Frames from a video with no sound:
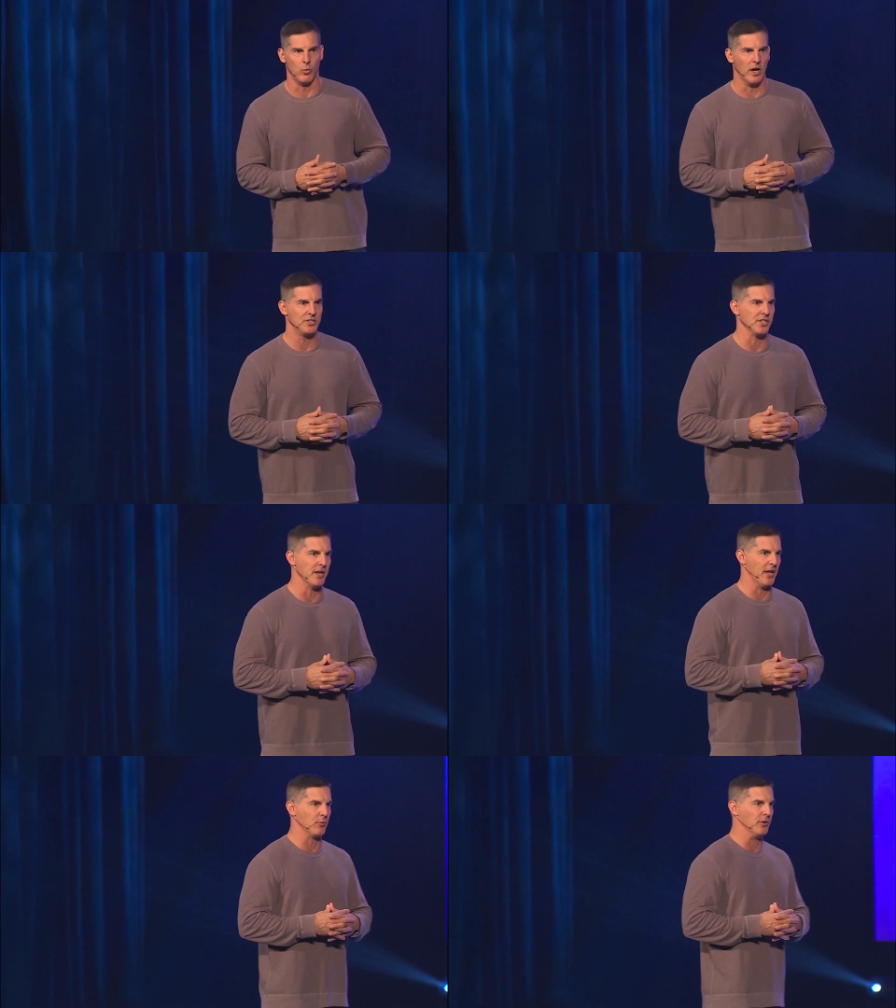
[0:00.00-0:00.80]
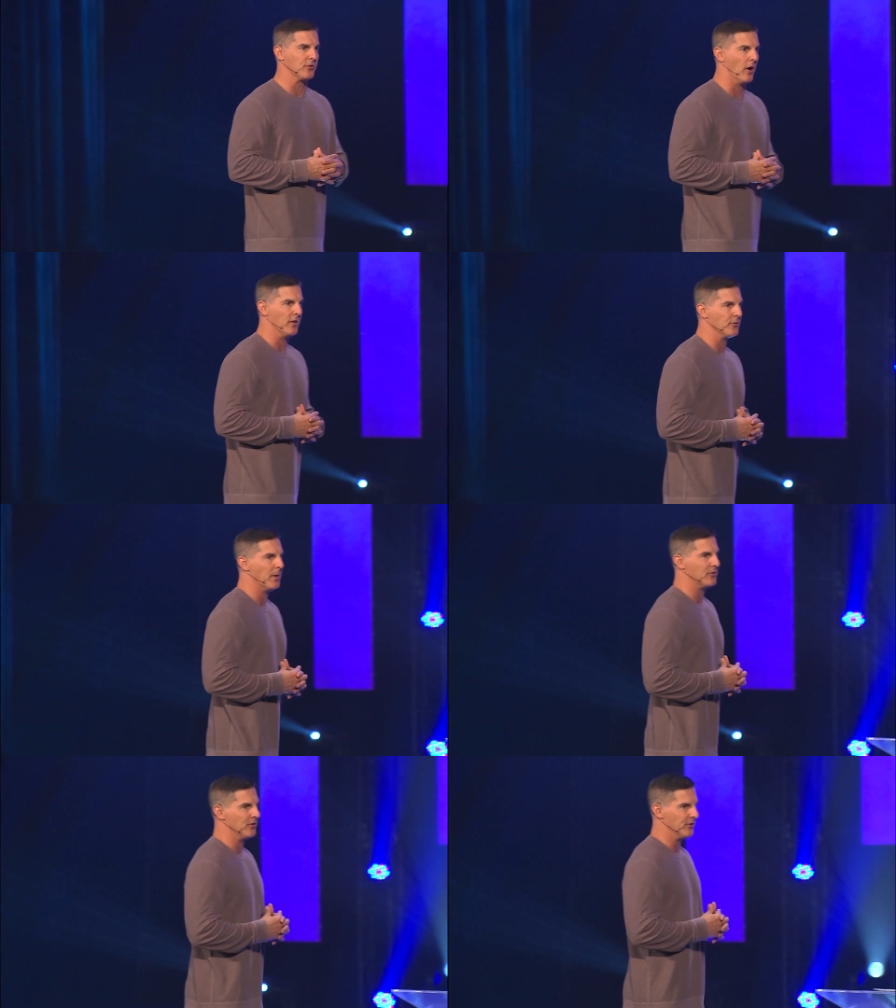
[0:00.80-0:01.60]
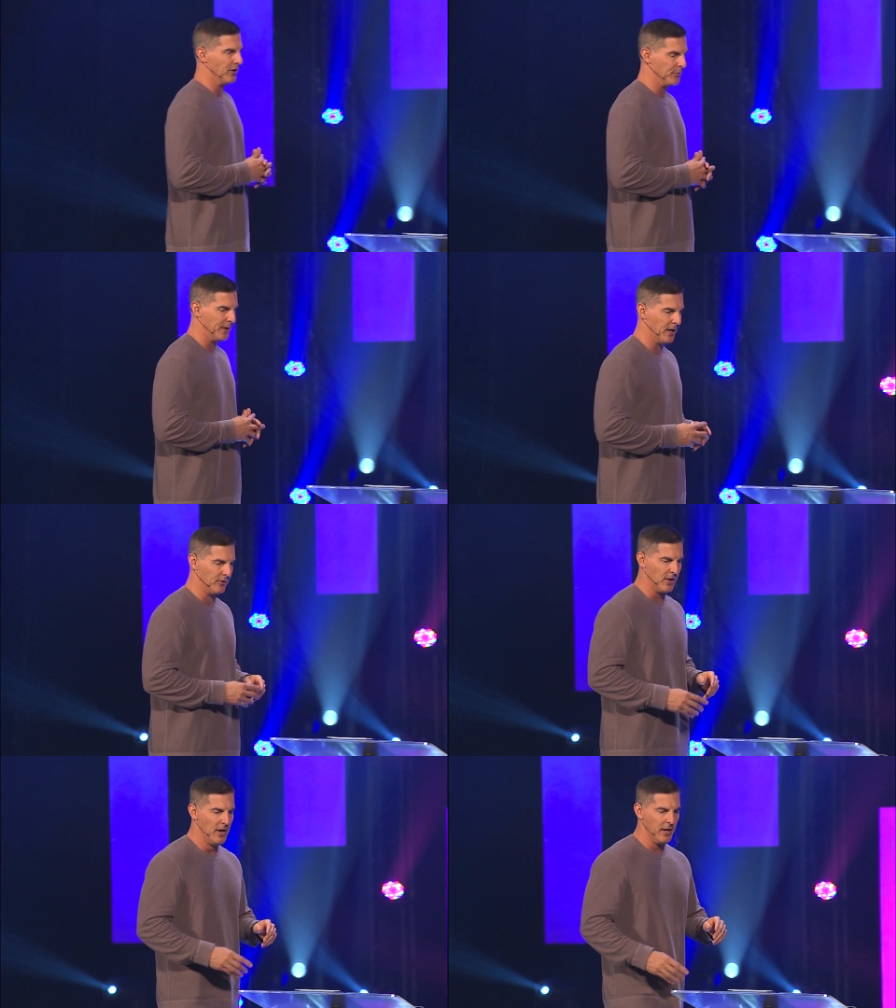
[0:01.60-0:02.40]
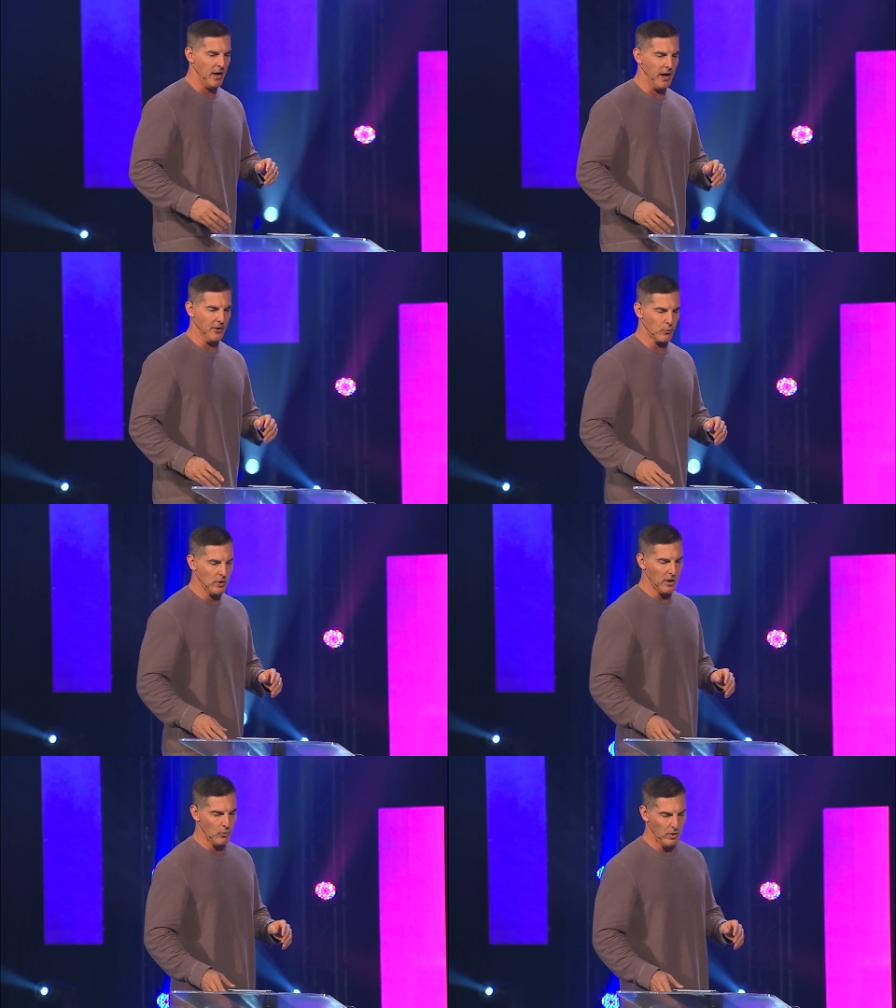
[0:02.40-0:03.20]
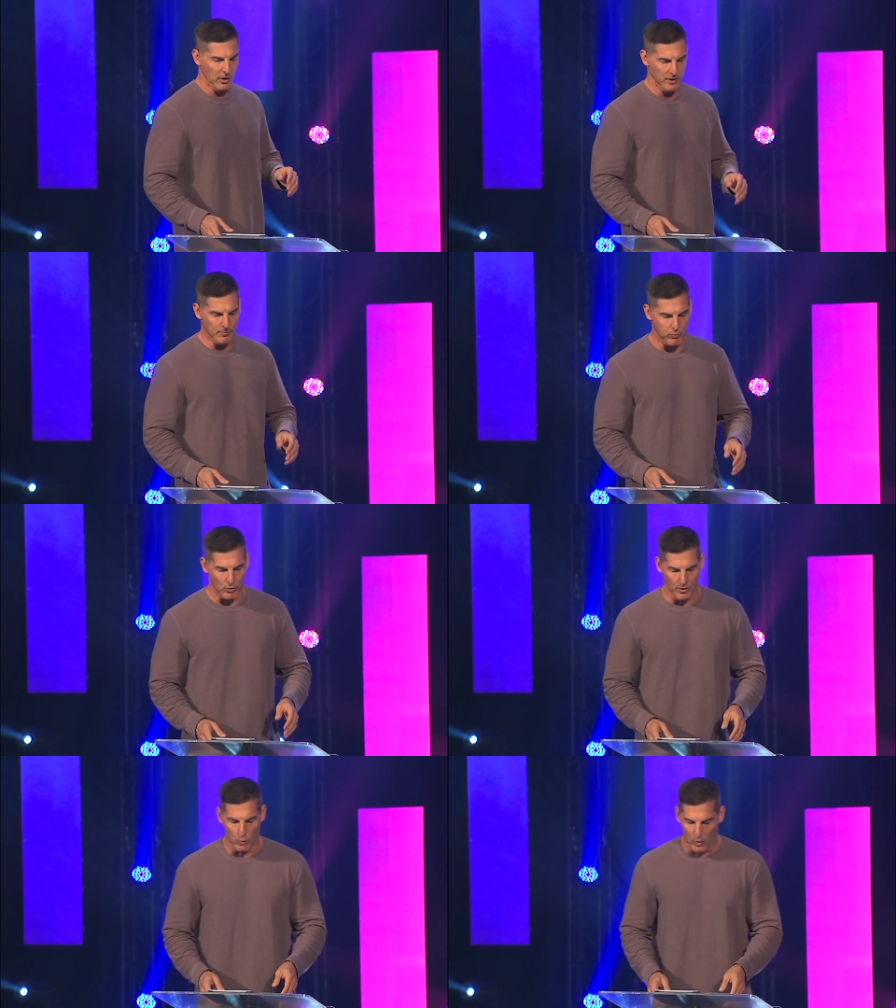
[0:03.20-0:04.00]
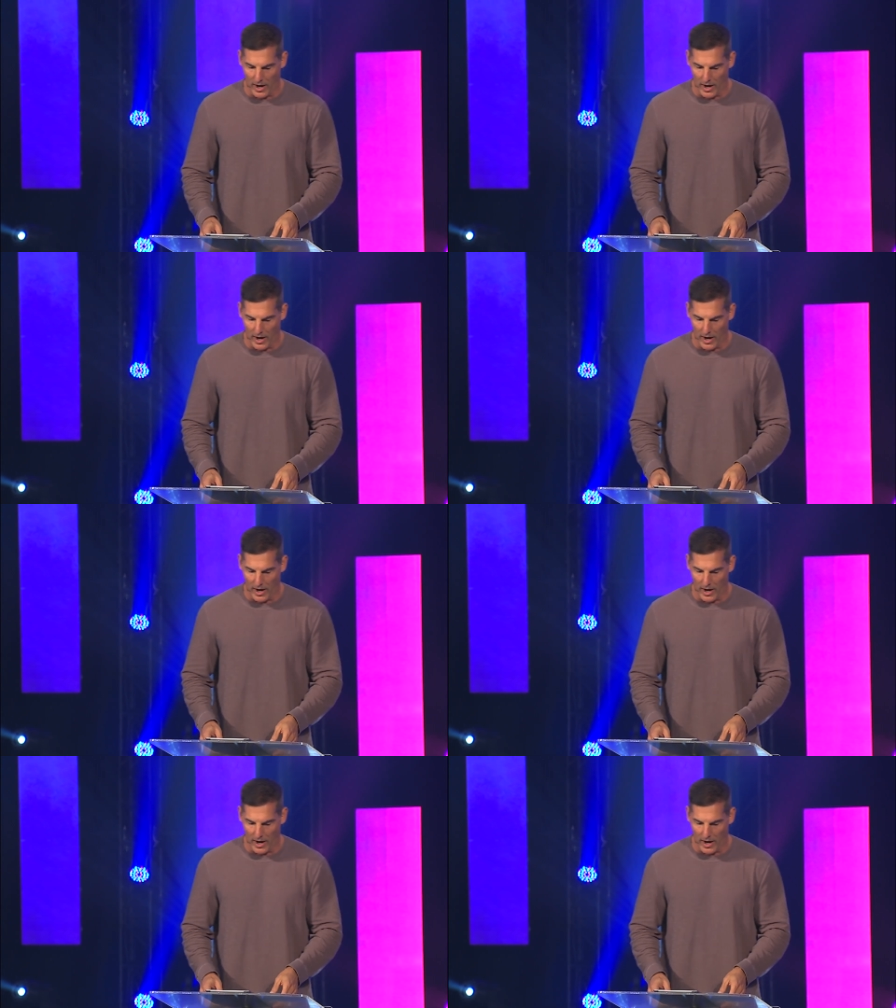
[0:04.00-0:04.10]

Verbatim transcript: question as we start this message series because uh, it's really, really important.